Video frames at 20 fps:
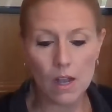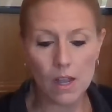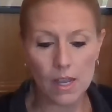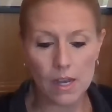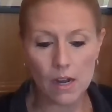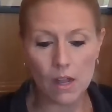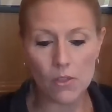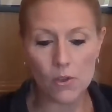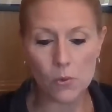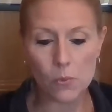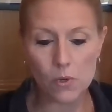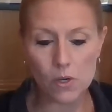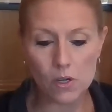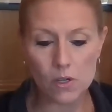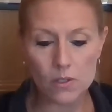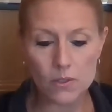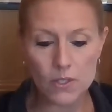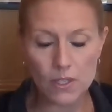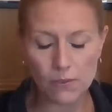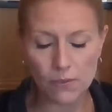In other
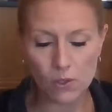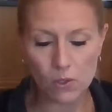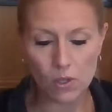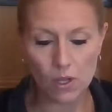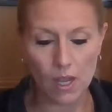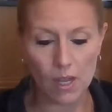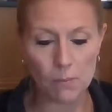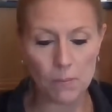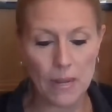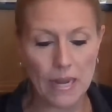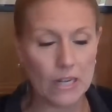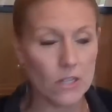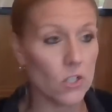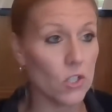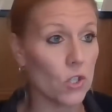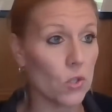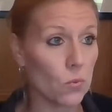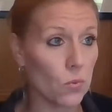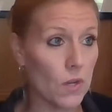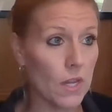words, if you look on
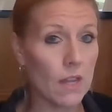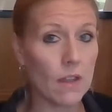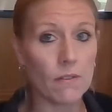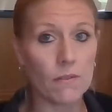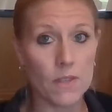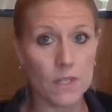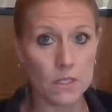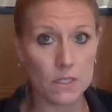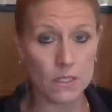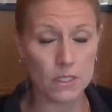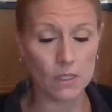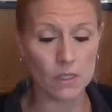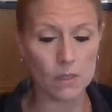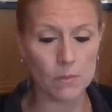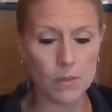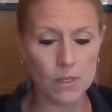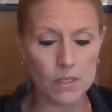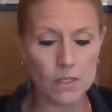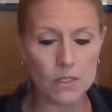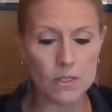page 3 of this
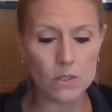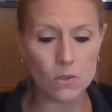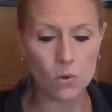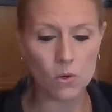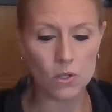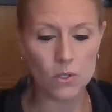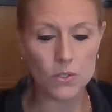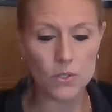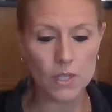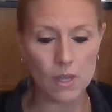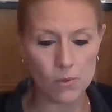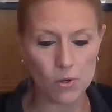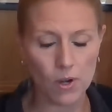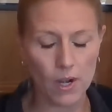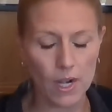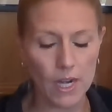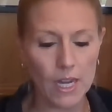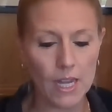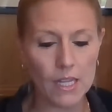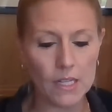syllabus or summary,